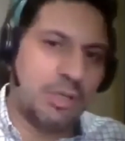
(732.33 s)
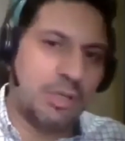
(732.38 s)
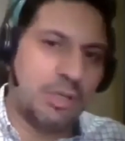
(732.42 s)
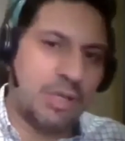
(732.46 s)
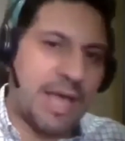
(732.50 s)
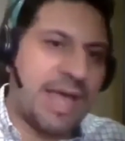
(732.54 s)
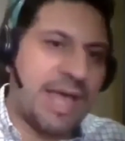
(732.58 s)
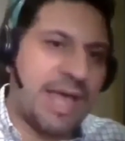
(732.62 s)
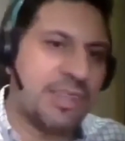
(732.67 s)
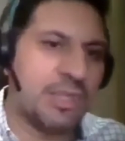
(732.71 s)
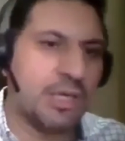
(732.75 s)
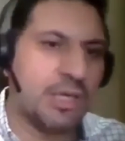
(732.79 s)

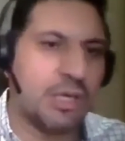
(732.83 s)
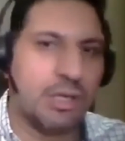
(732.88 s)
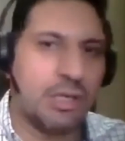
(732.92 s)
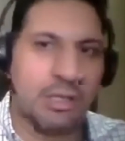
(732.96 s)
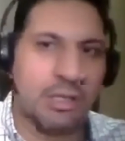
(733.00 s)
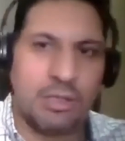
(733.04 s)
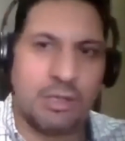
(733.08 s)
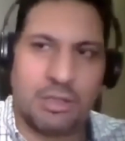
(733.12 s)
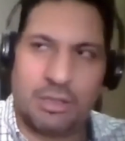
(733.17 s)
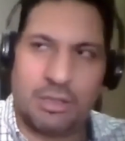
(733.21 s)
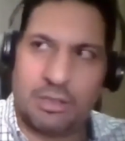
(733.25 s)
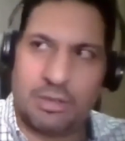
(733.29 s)

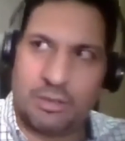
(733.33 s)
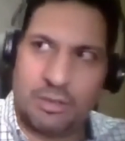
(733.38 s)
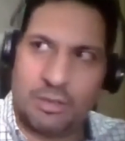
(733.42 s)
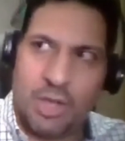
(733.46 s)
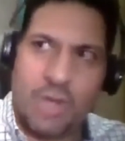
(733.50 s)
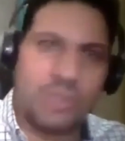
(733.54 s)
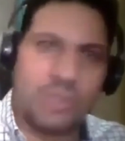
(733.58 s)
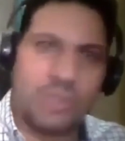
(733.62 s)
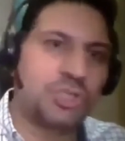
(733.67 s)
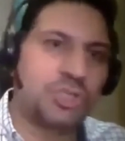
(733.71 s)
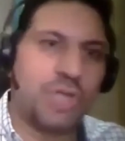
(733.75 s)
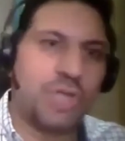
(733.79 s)
ethical,
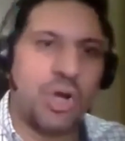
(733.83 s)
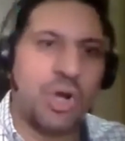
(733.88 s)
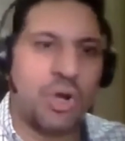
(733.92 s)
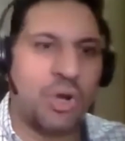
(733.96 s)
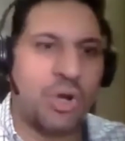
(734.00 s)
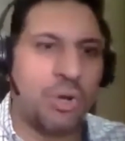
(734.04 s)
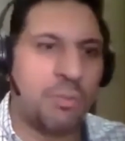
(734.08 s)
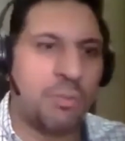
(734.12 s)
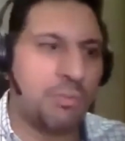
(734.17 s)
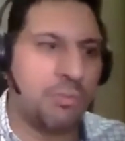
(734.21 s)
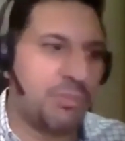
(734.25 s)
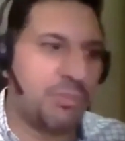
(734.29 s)

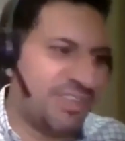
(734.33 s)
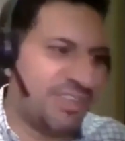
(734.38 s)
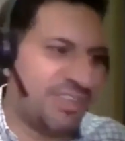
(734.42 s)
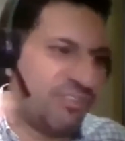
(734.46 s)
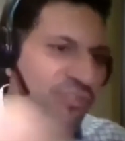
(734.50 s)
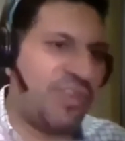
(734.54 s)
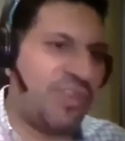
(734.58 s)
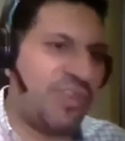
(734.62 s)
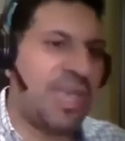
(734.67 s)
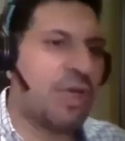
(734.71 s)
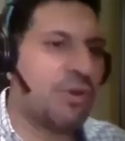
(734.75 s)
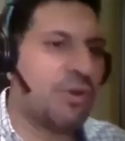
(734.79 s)
long-term, the
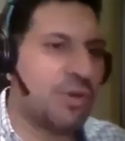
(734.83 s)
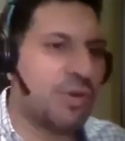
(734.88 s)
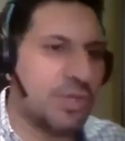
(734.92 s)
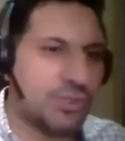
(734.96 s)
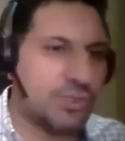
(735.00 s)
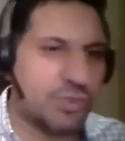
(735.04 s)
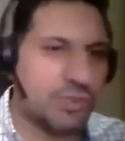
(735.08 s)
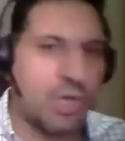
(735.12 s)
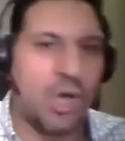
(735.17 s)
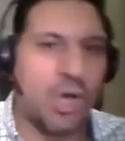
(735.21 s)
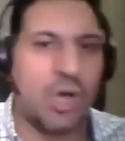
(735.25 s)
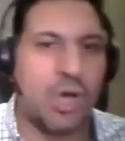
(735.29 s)

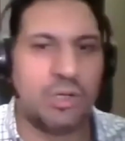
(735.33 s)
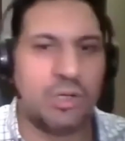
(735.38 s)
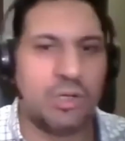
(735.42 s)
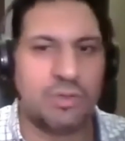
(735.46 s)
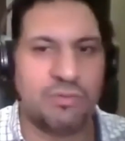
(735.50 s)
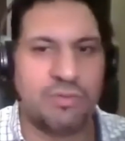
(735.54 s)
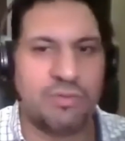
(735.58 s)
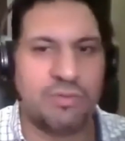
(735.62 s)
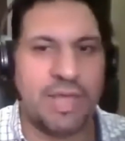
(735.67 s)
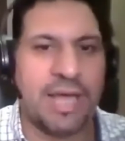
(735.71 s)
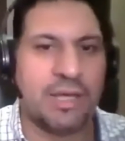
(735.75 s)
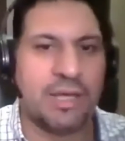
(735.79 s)
fairness, all
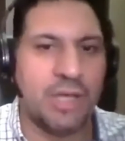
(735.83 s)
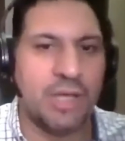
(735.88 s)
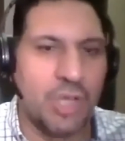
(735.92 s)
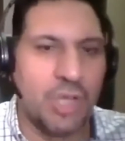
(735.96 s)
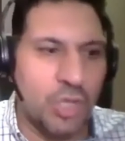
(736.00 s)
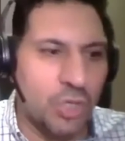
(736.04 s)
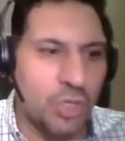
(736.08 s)
of that?